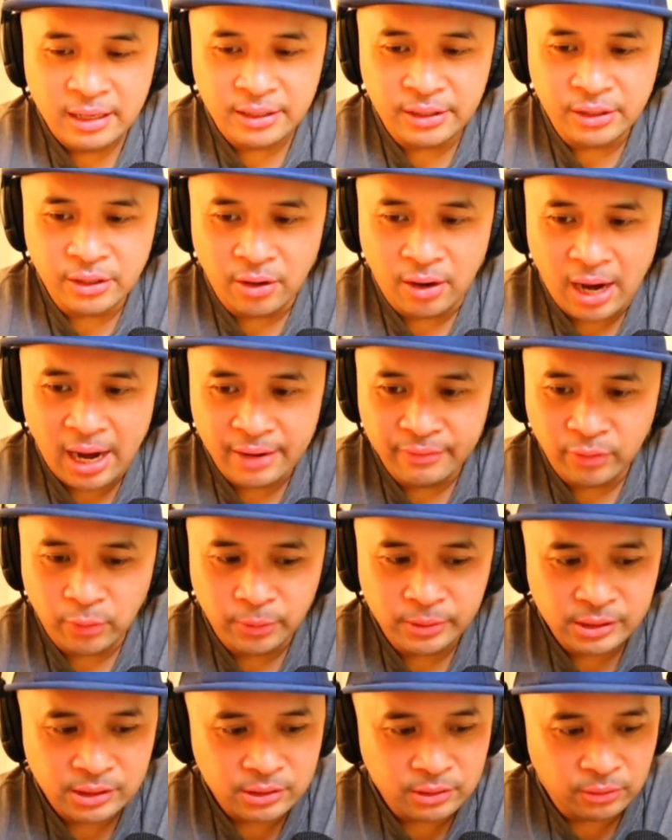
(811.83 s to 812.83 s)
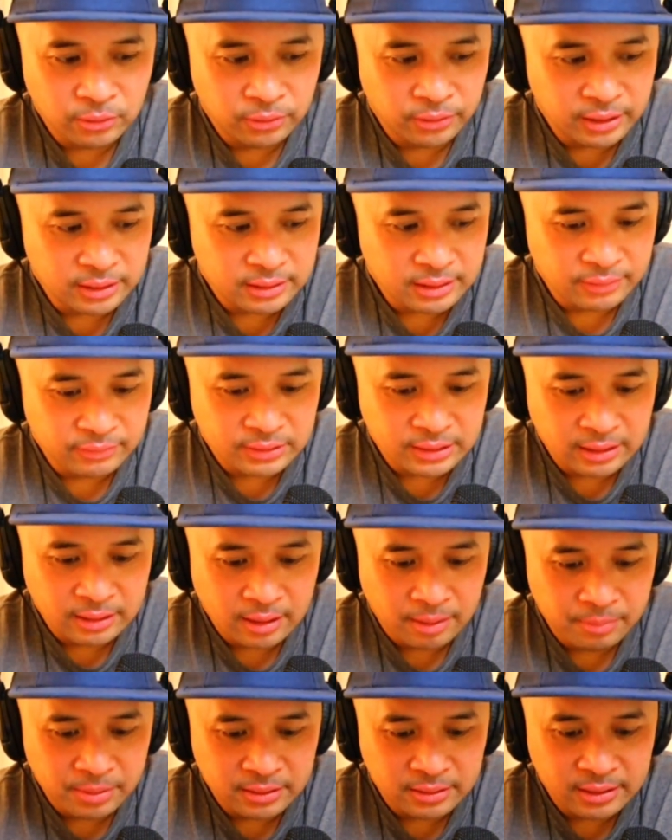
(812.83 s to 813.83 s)
You know, I've always told this,
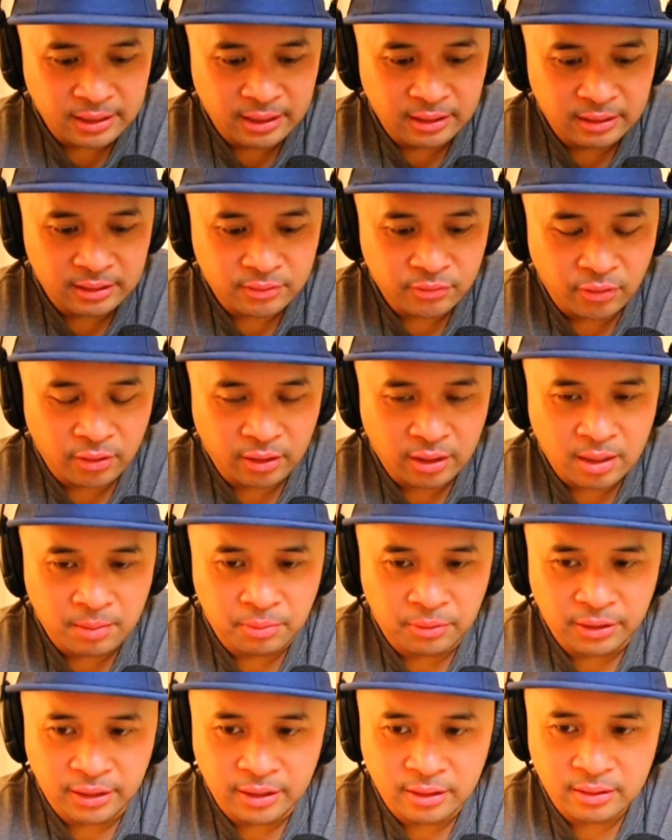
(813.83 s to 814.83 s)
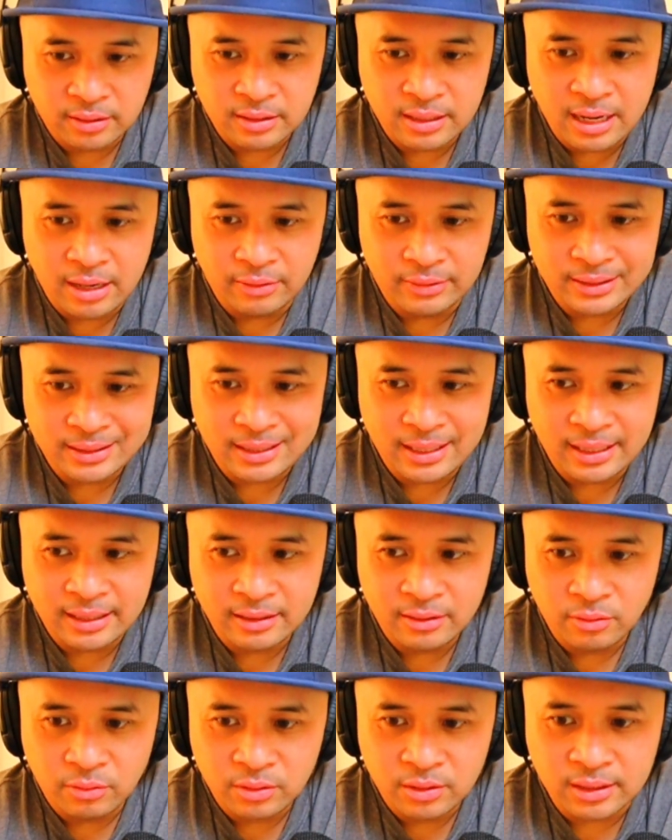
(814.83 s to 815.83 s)
I've been saying this for a couple years now, is
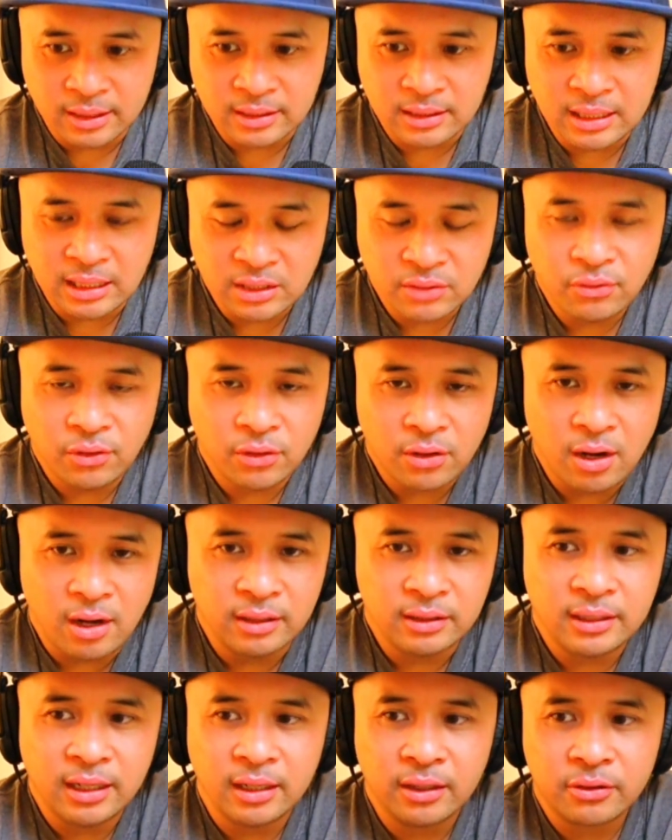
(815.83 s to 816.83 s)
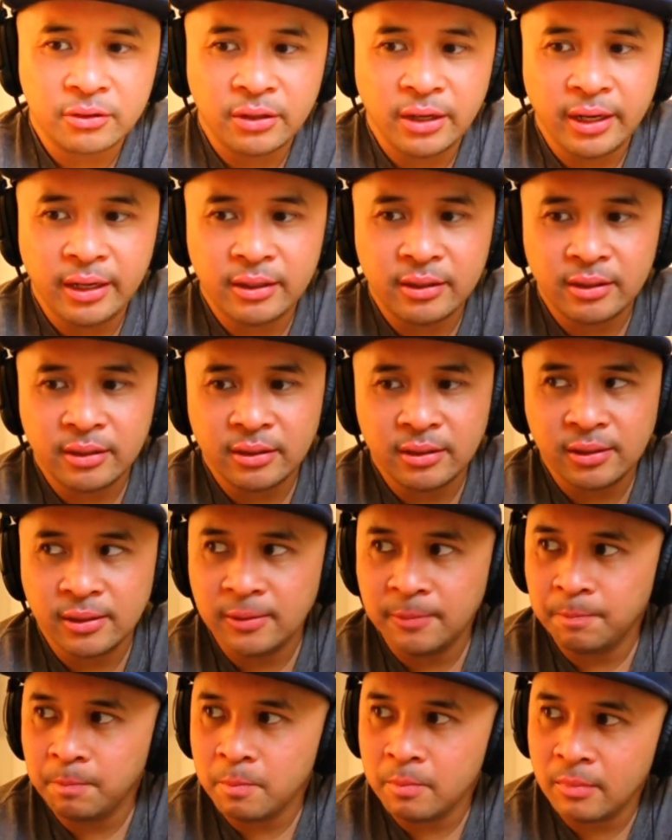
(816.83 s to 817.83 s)
that successful content
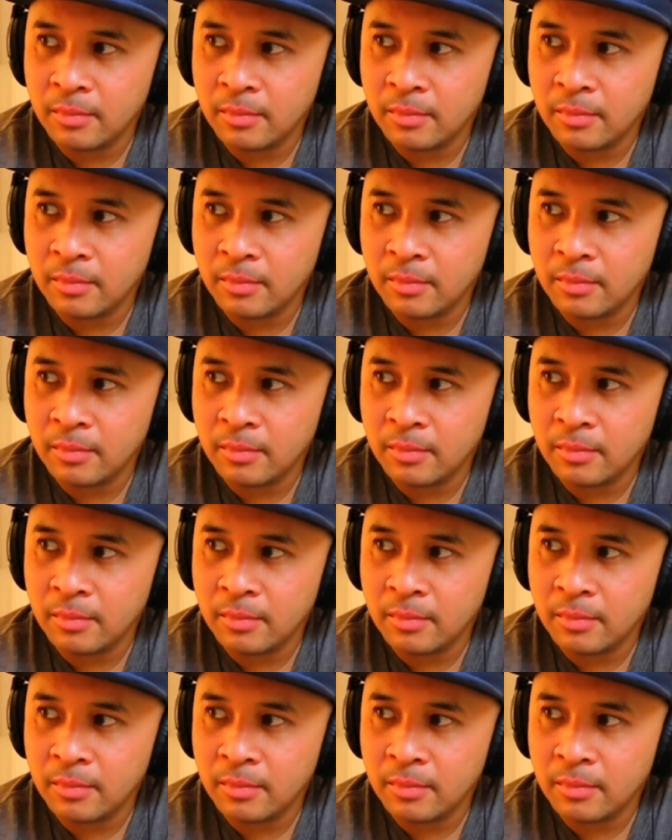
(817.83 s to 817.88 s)
creators,